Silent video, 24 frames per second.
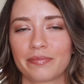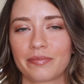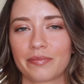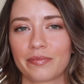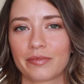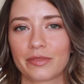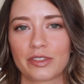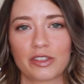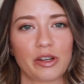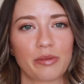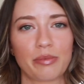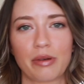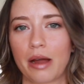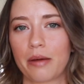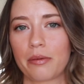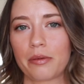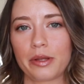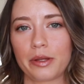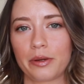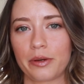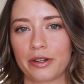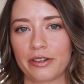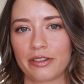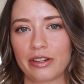So I
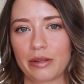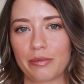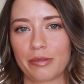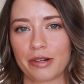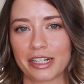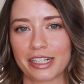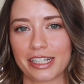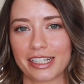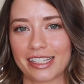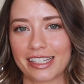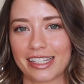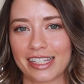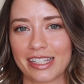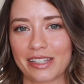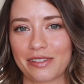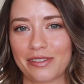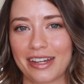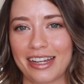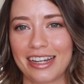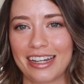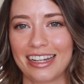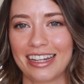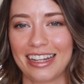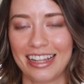probably wouldn't repurchase this
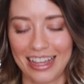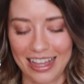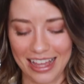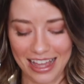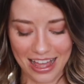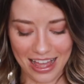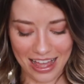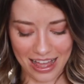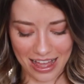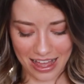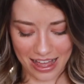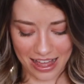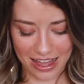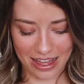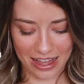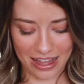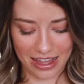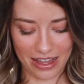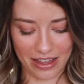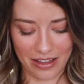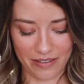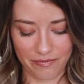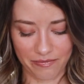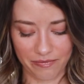one.
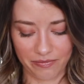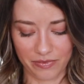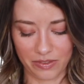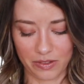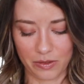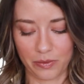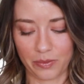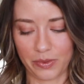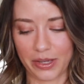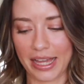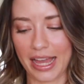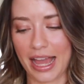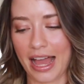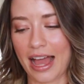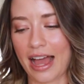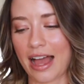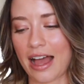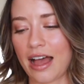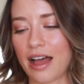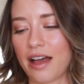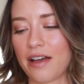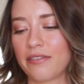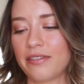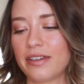We
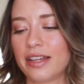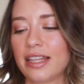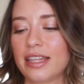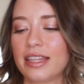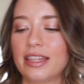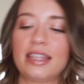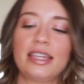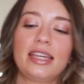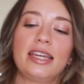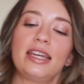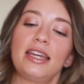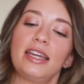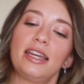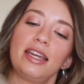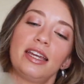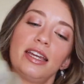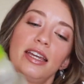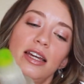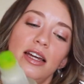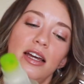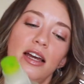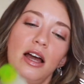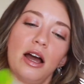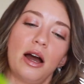have
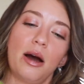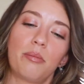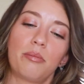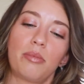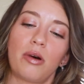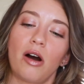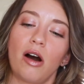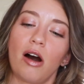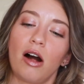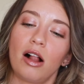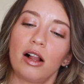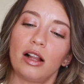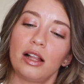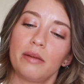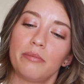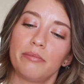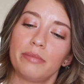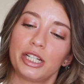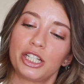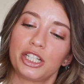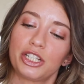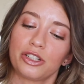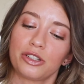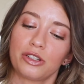the Paul
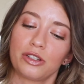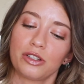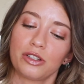Mitchell